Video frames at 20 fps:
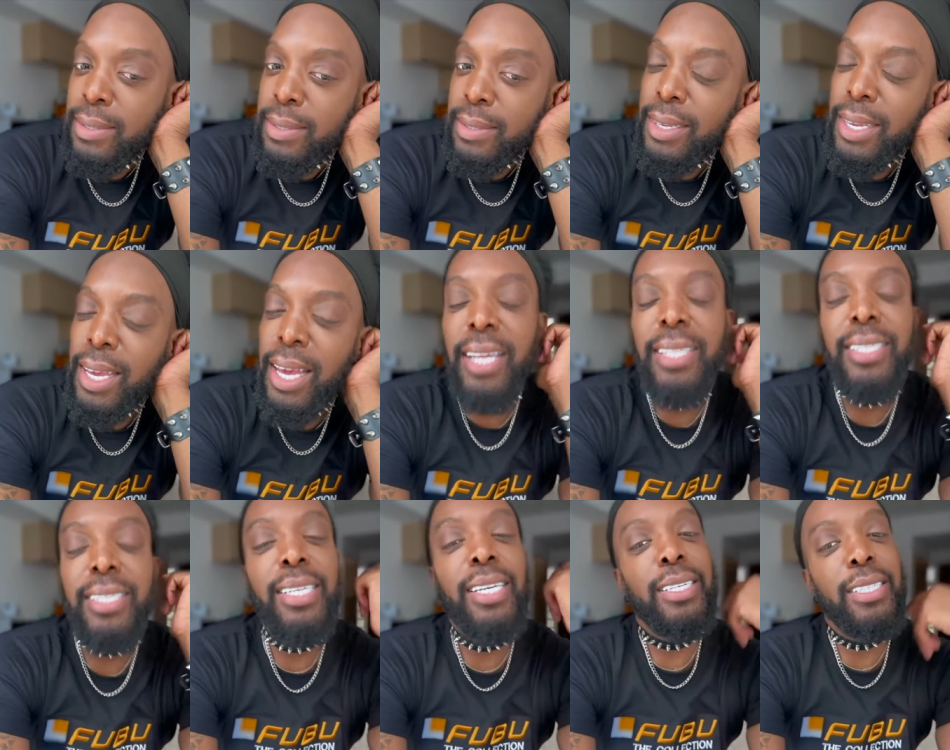Yeah, I
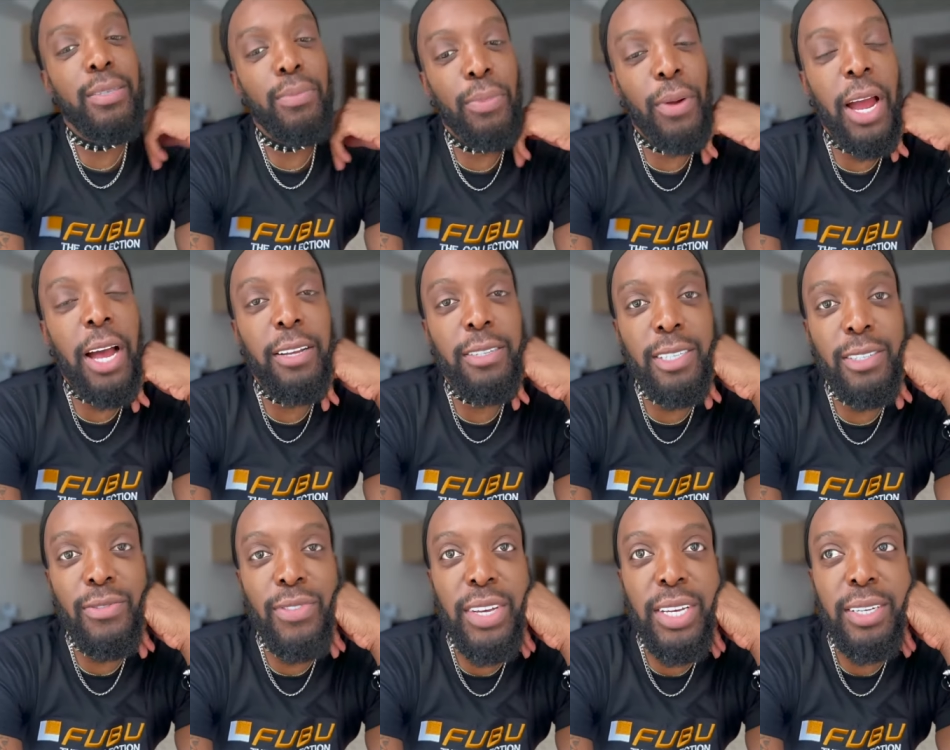took it to
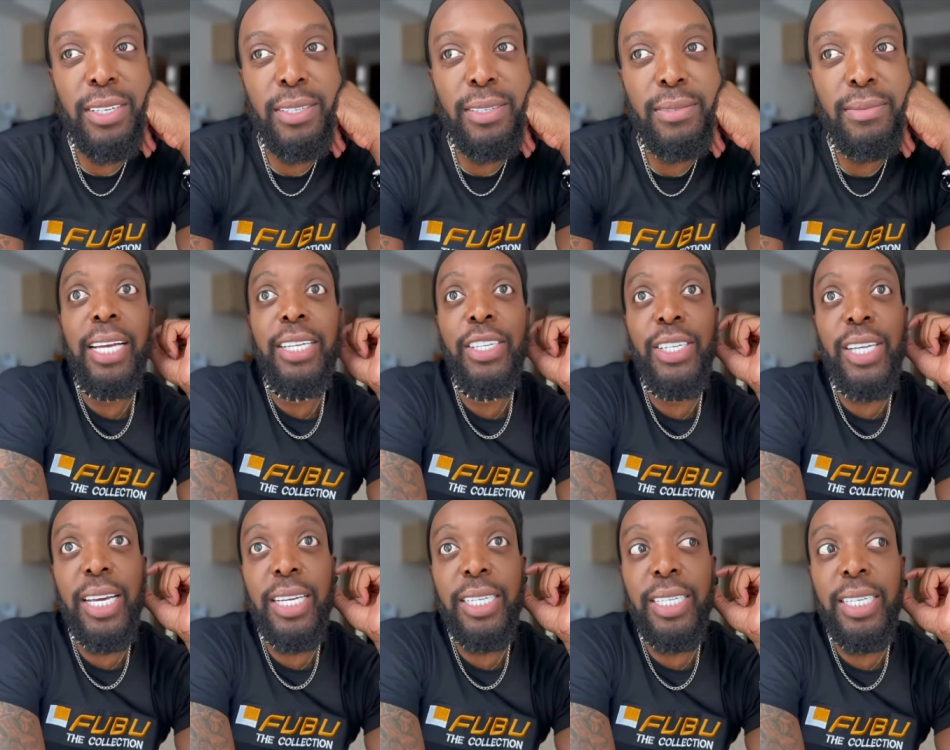Brownsville. We
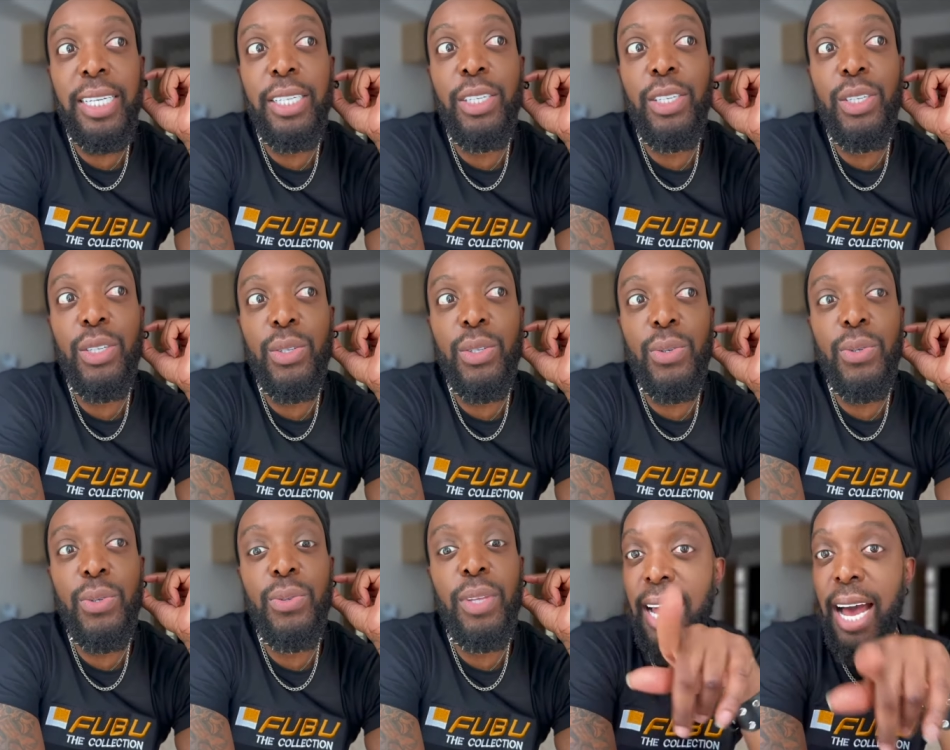checked
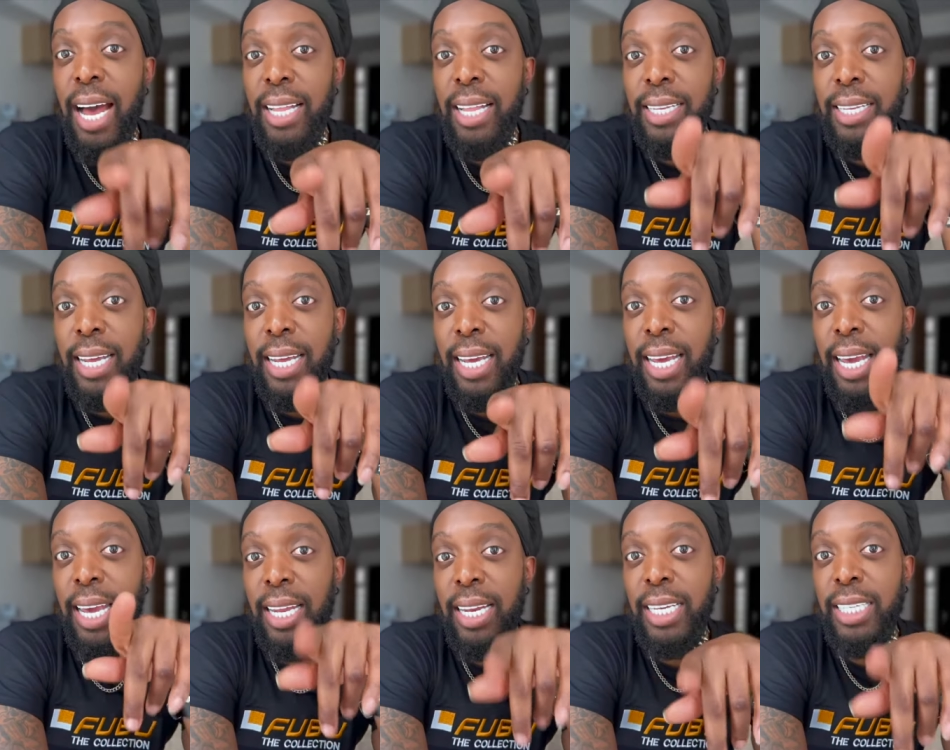into the Holiday
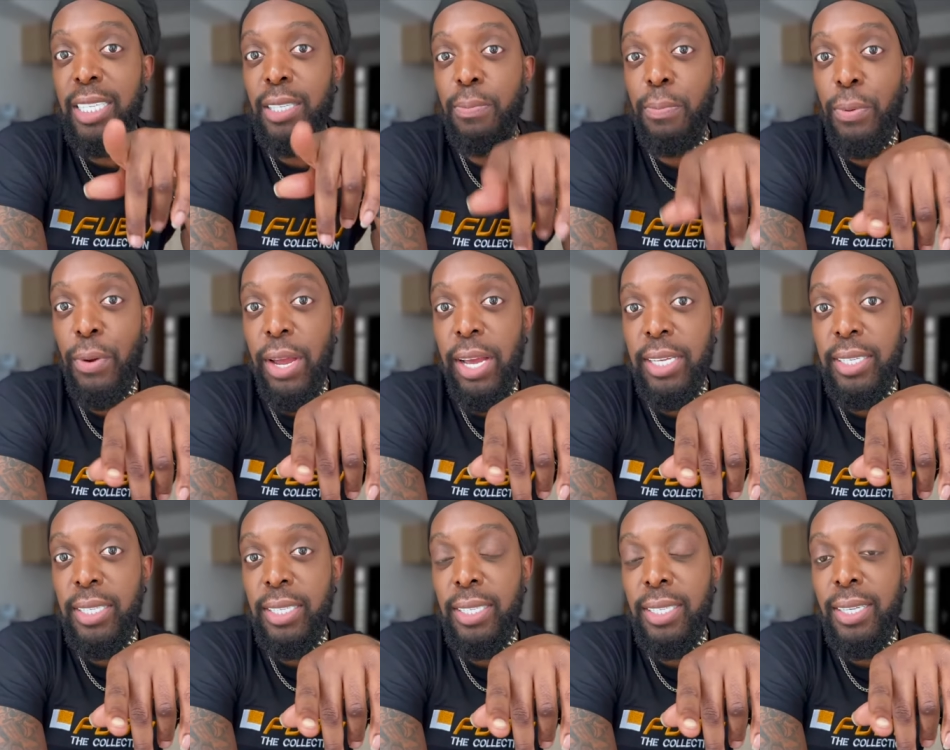Inn
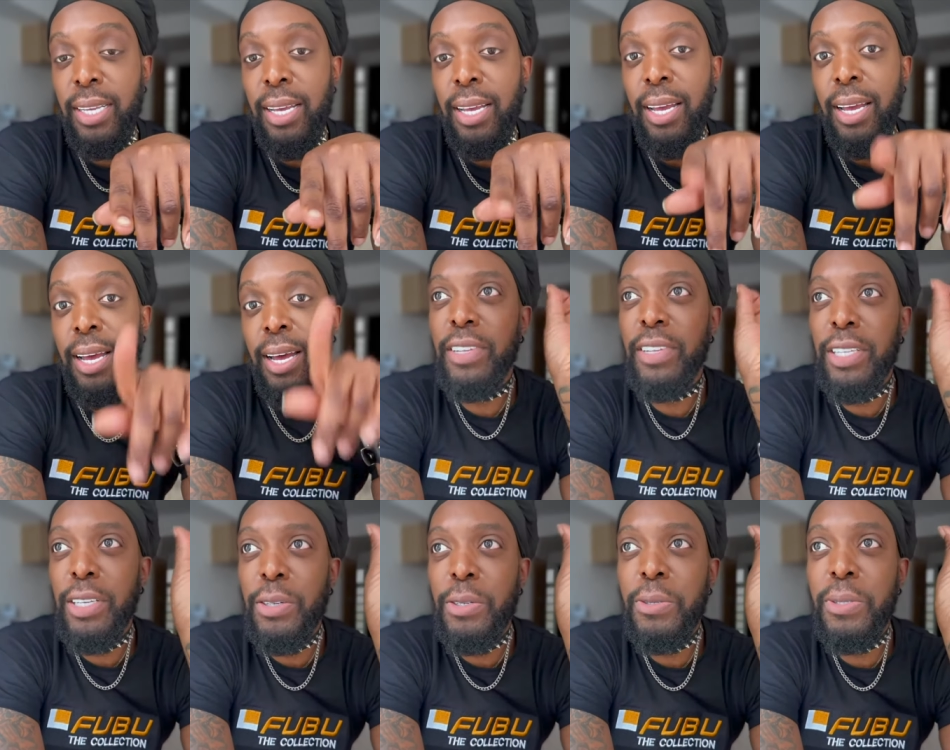Express a
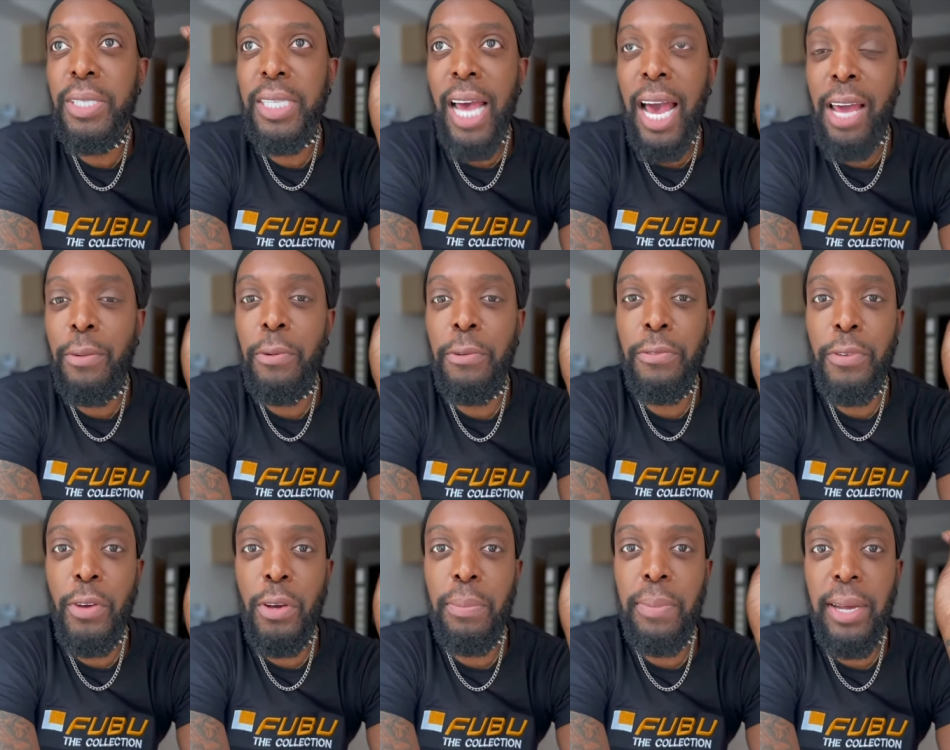little side
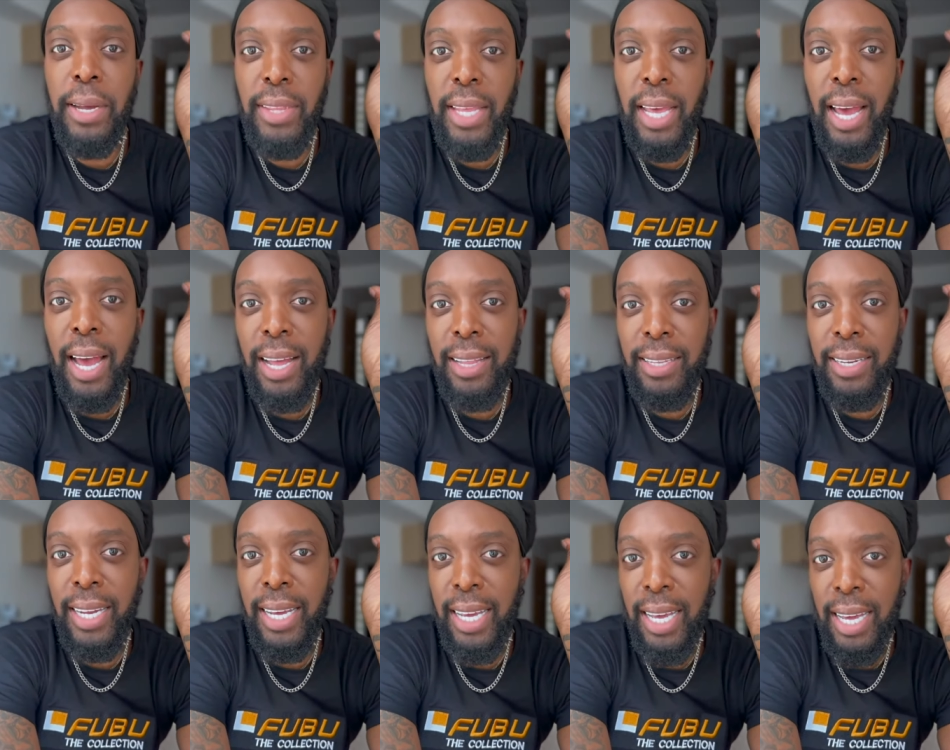review about that
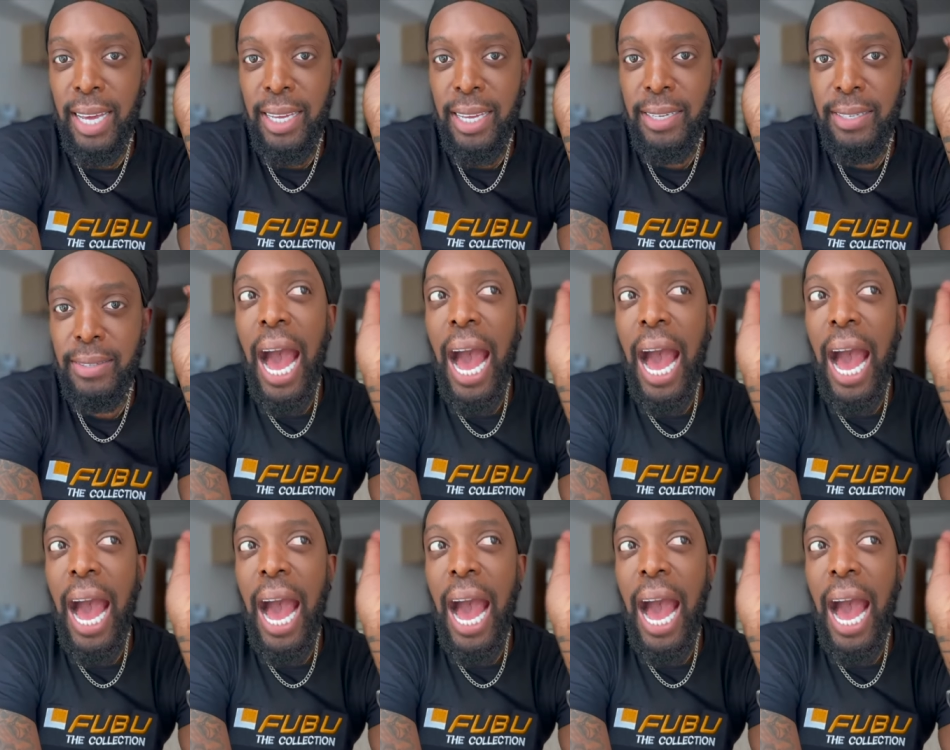Holiday Inn.